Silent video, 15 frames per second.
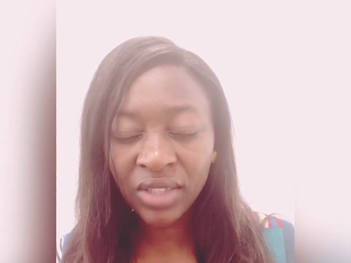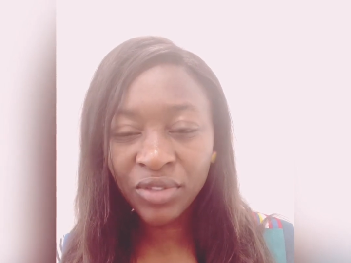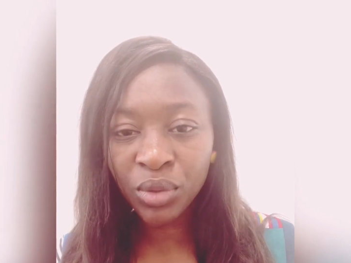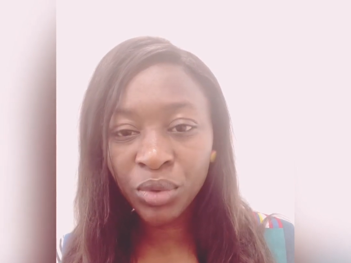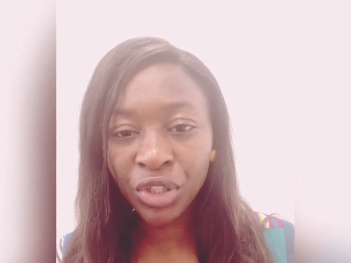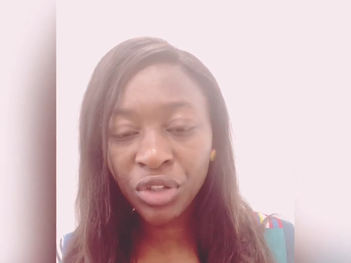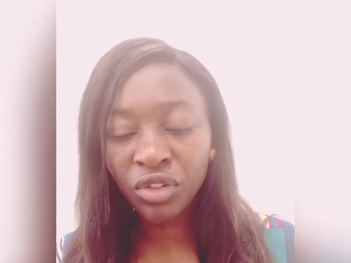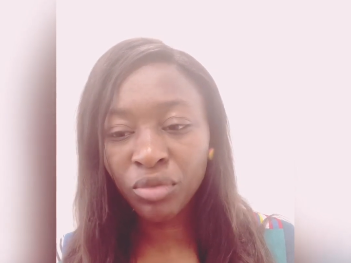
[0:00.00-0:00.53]

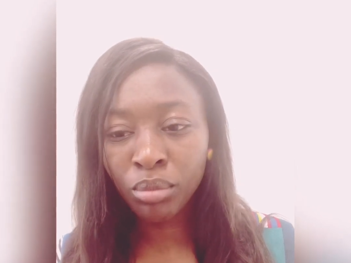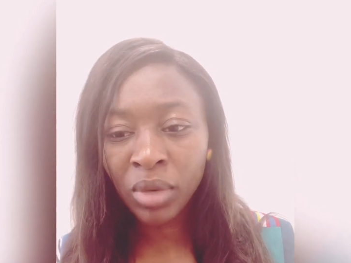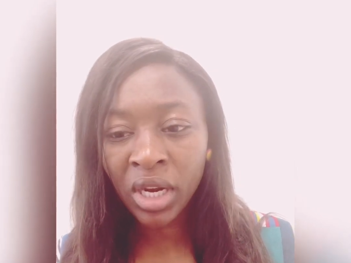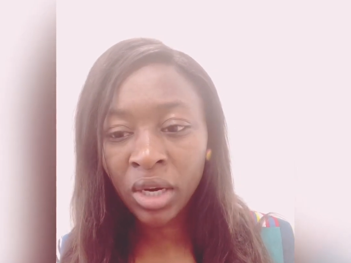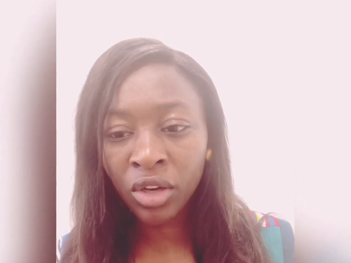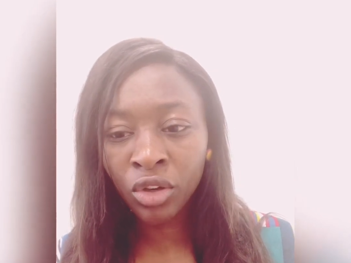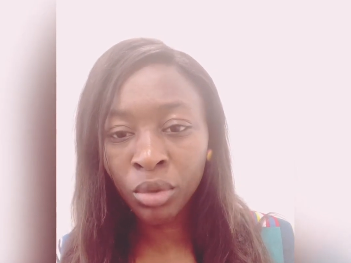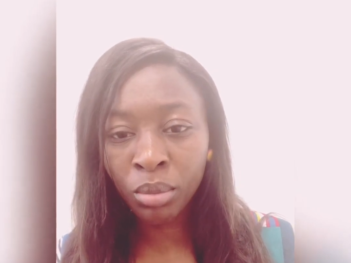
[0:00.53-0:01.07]
Even when
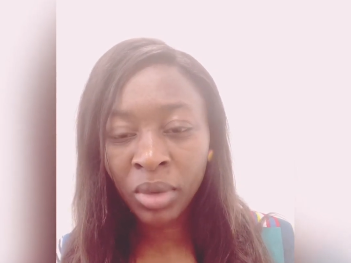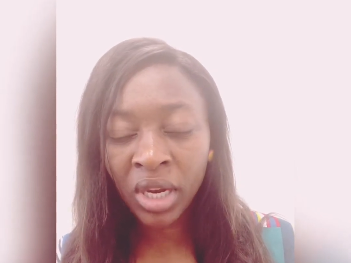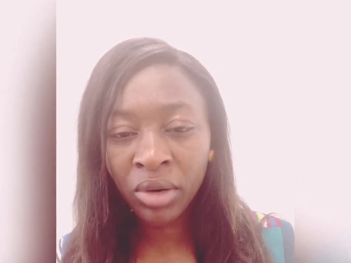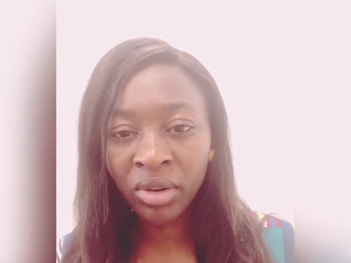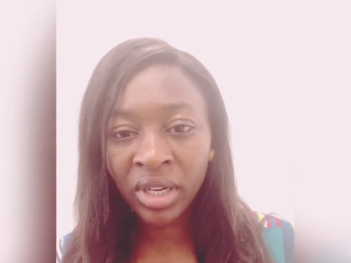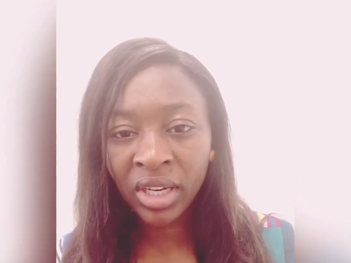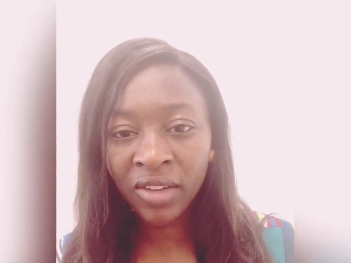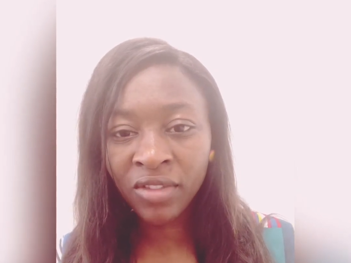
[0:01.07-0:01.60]
you're
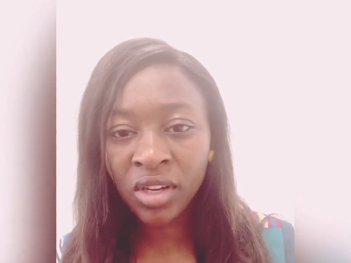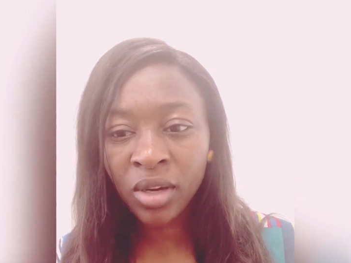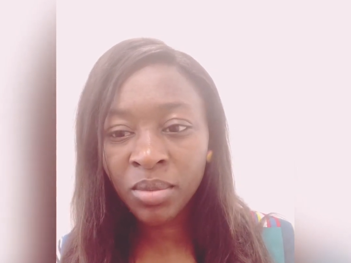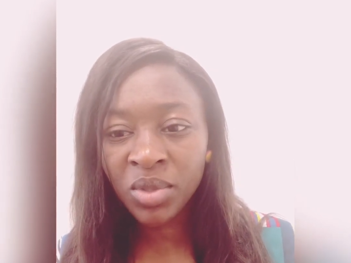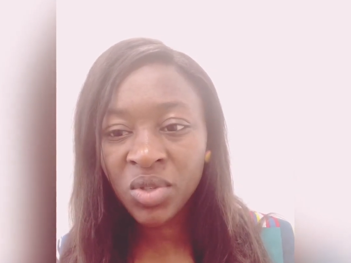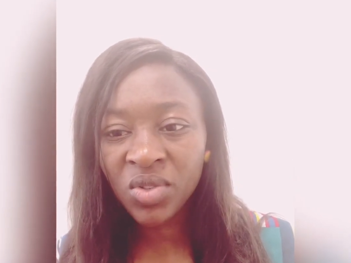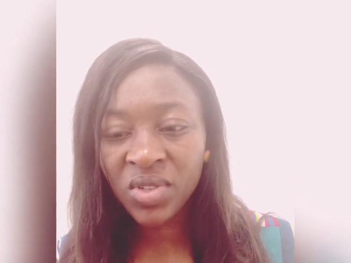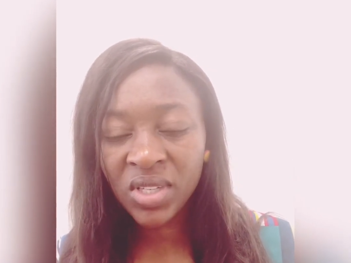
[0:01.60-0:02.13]
married, I've
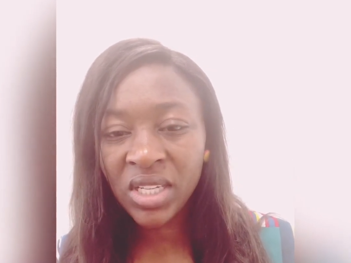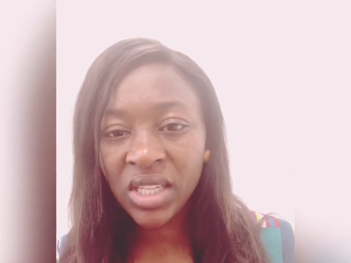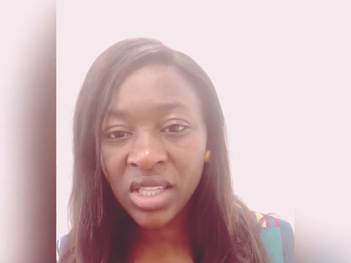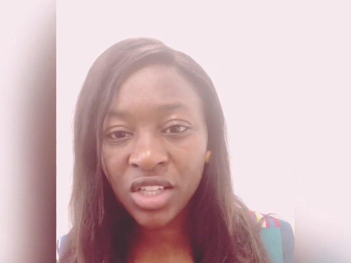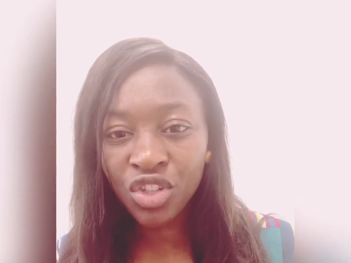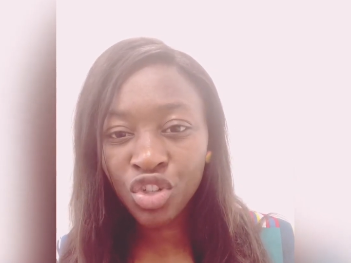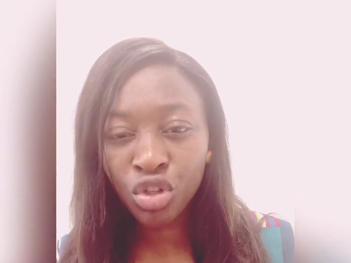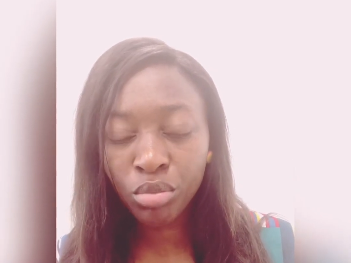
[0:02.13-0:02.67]
come to see
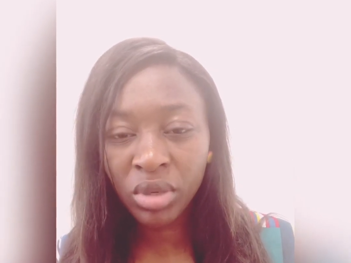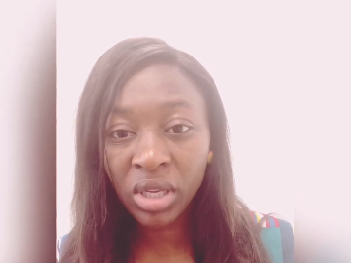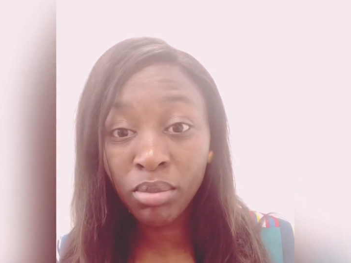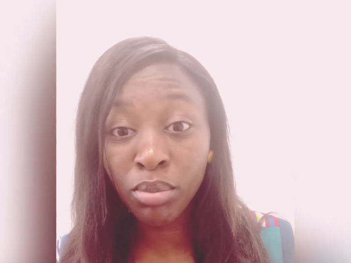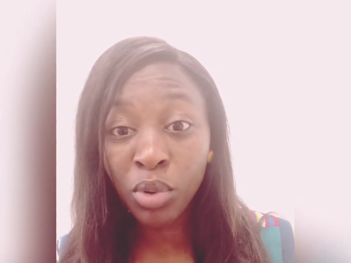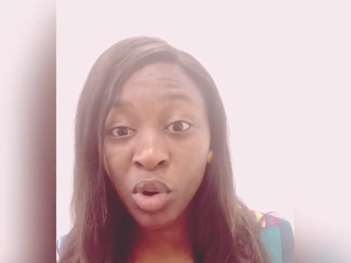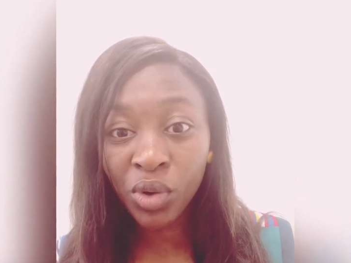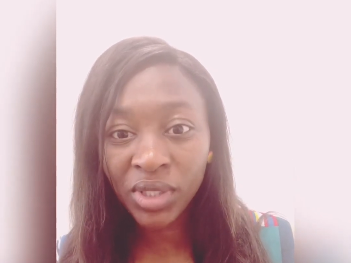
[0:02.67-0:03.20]
this to be
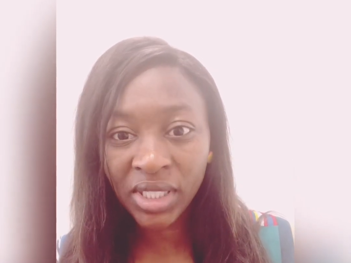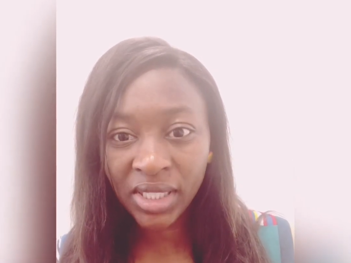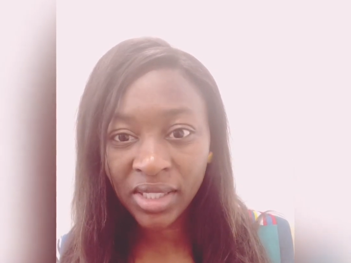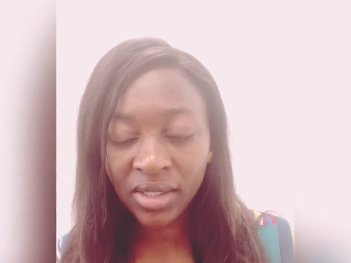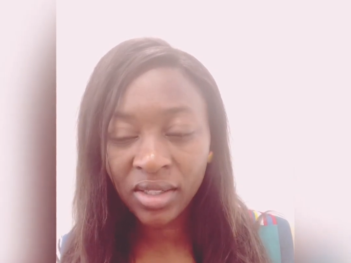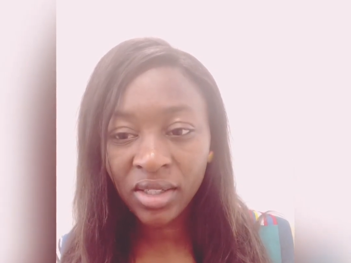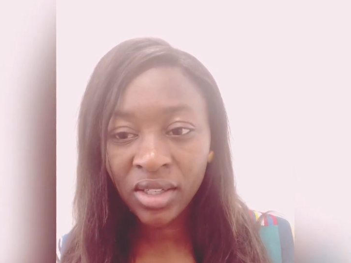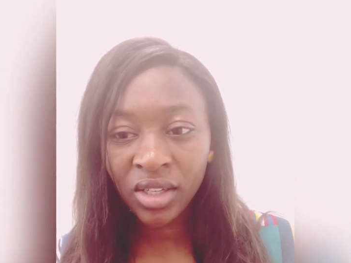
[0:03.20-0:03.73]
important.